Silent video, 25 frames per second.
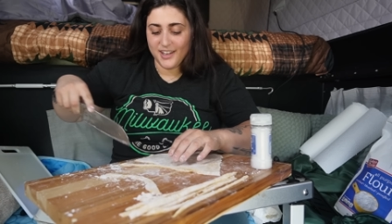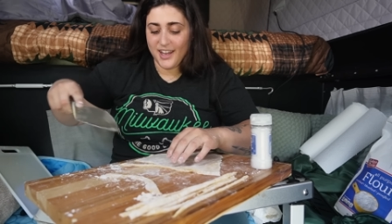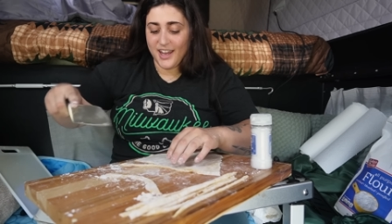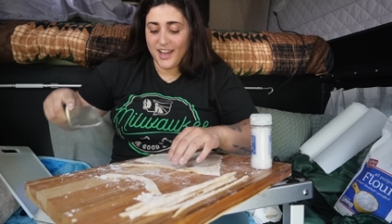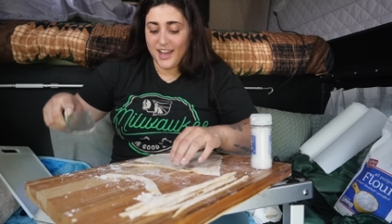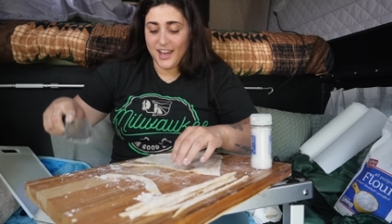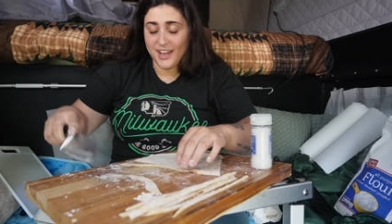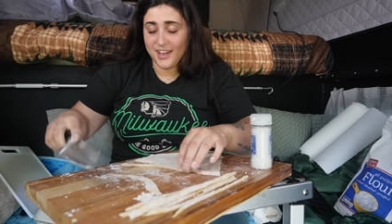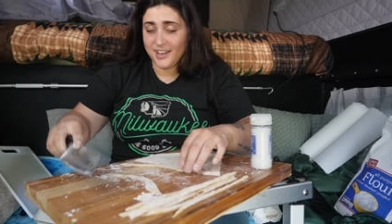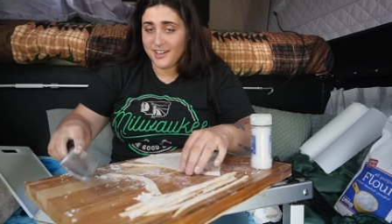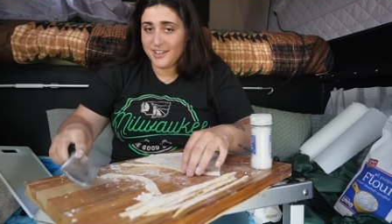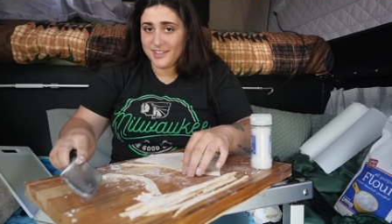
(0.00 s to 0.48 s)

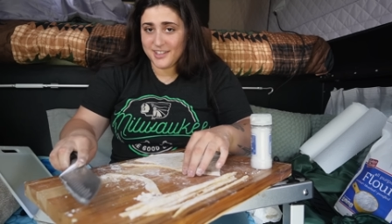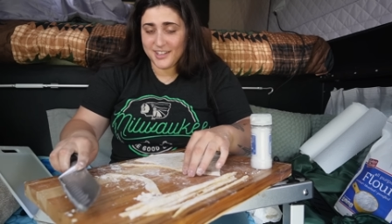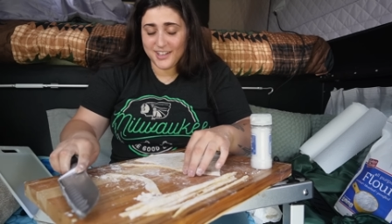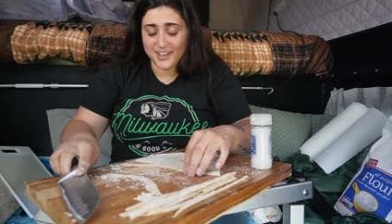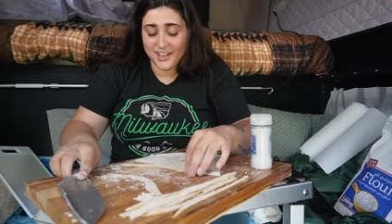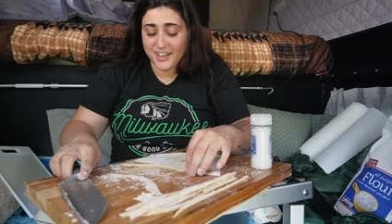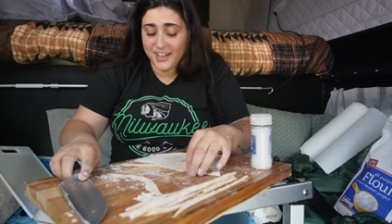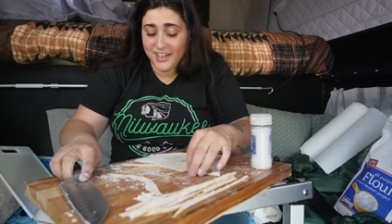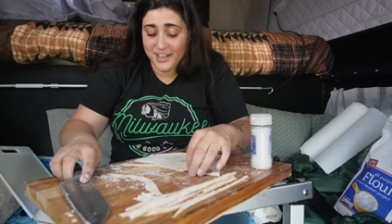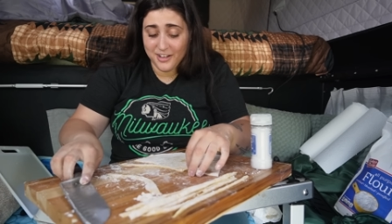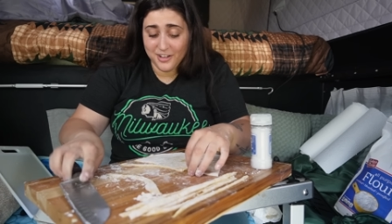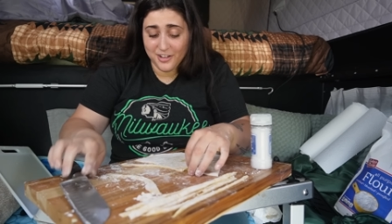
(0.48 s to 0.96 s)
and
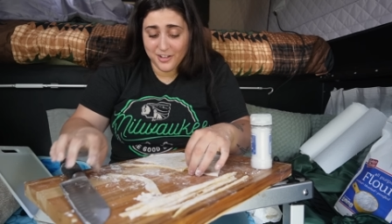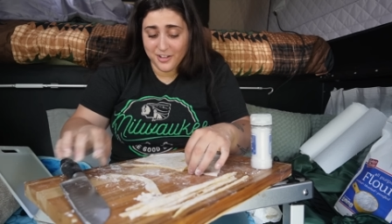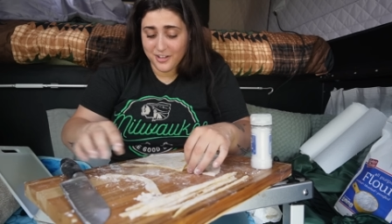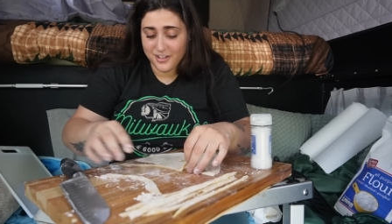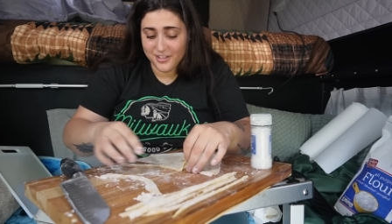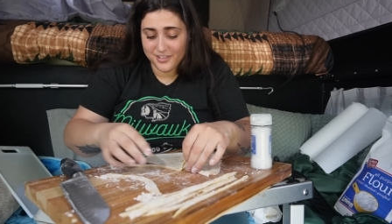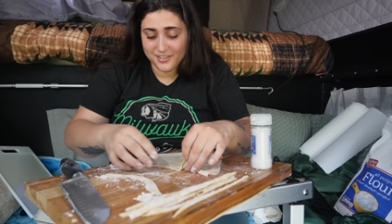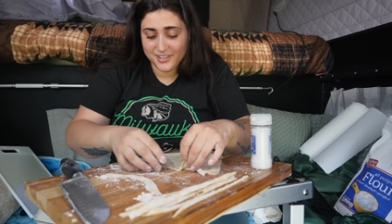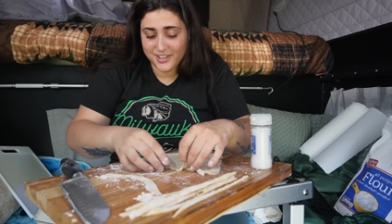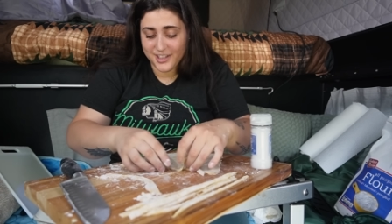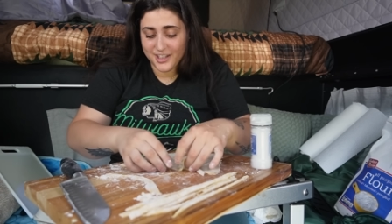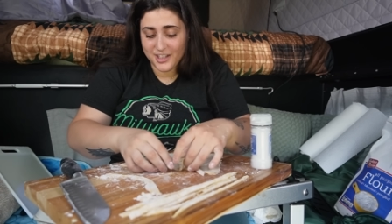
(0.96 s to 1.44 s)

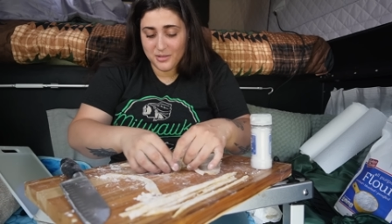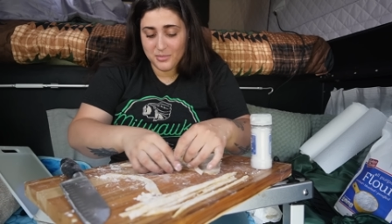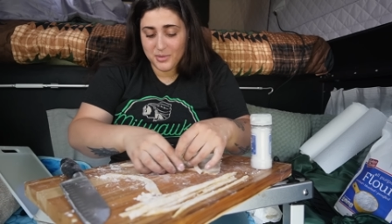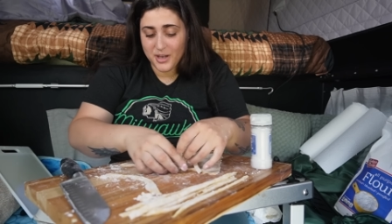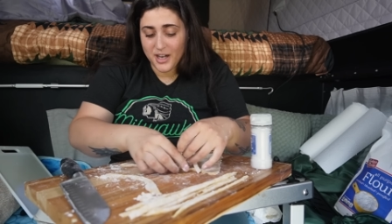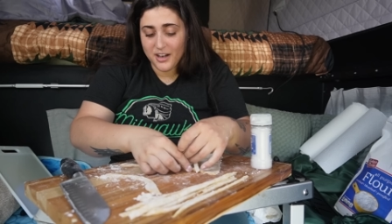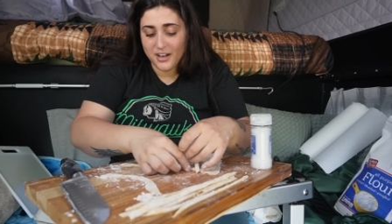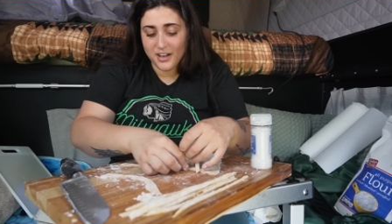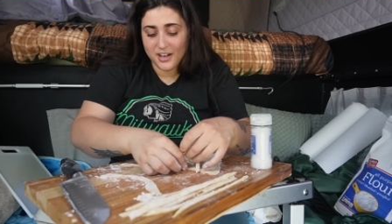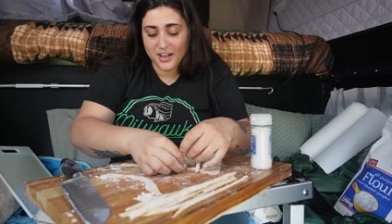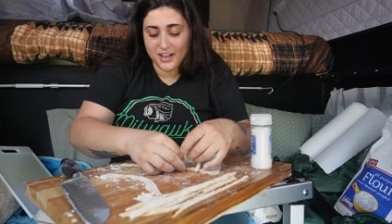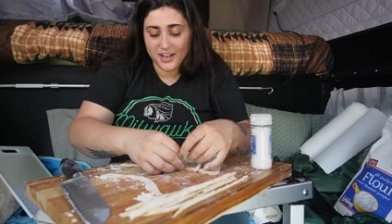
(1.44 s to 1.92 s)
here in
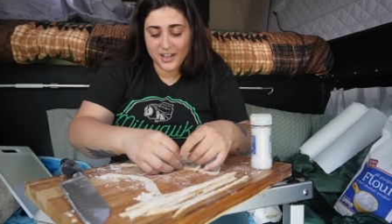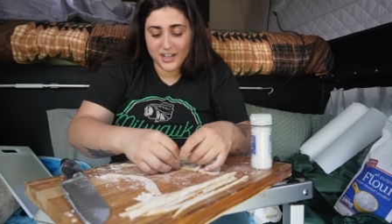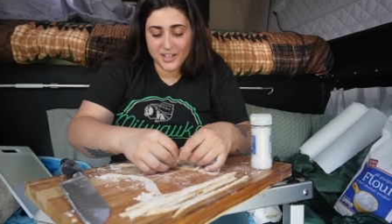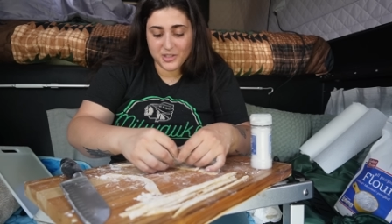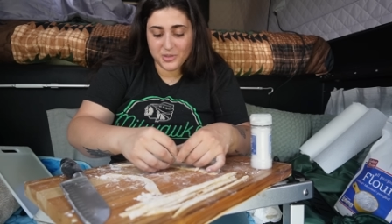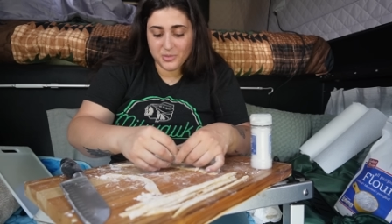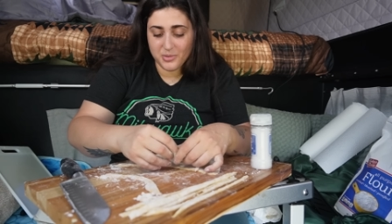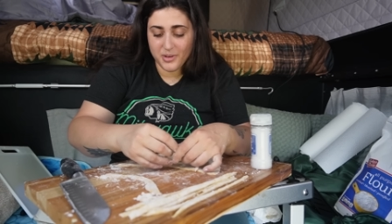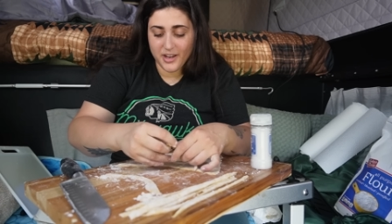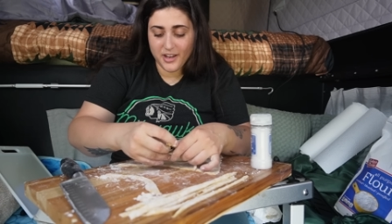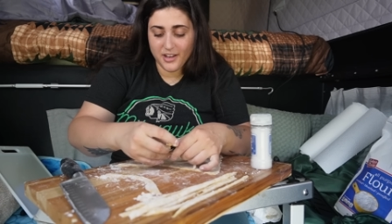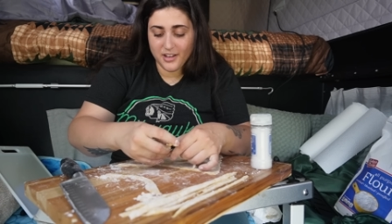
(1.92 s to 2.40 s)
America
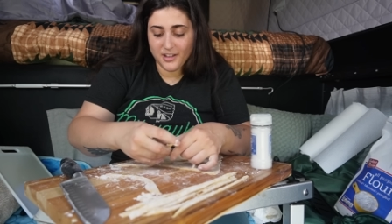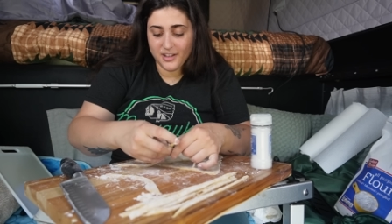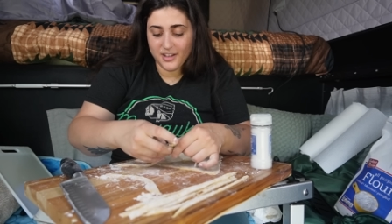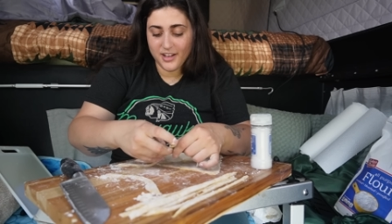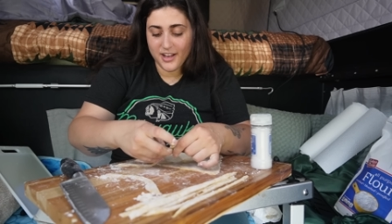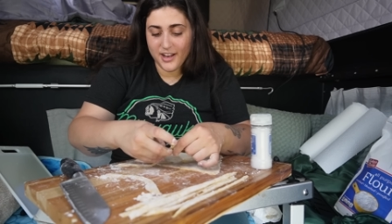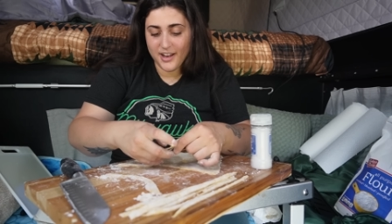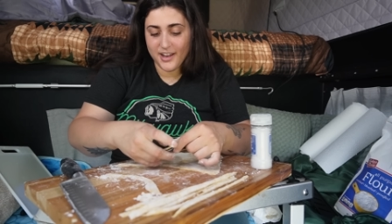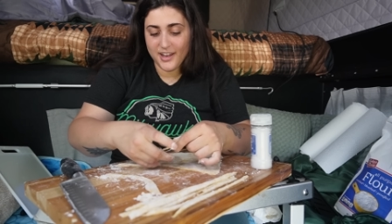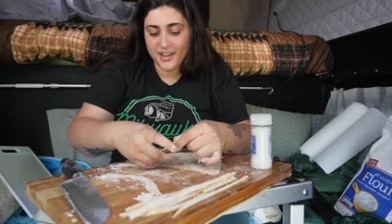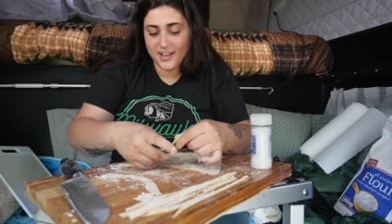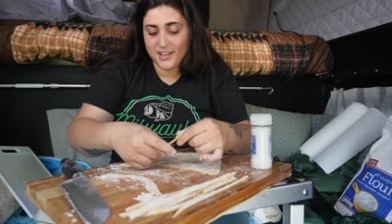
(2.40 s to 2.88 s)
as well,
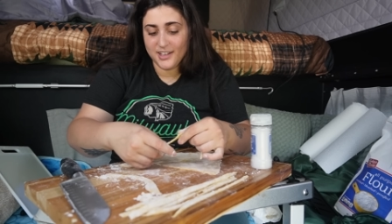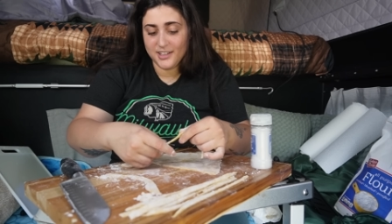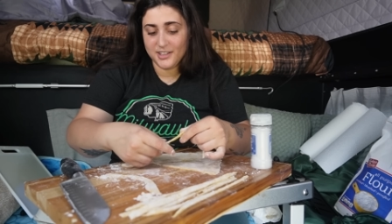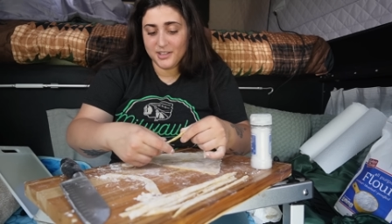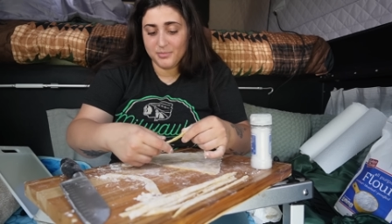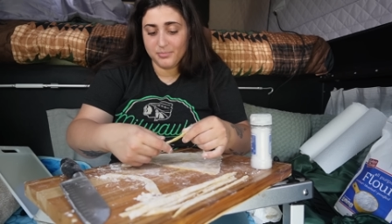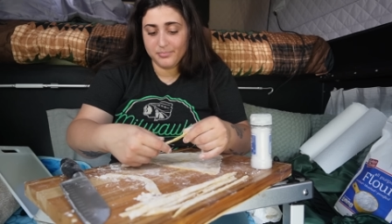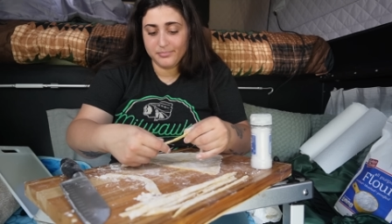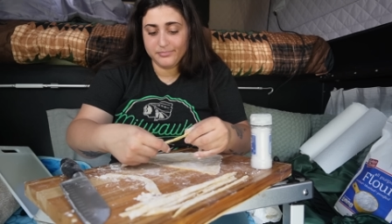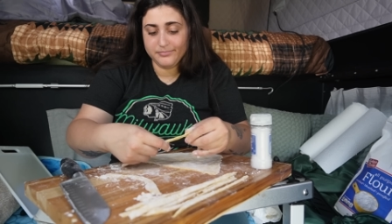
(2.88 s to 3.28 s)
and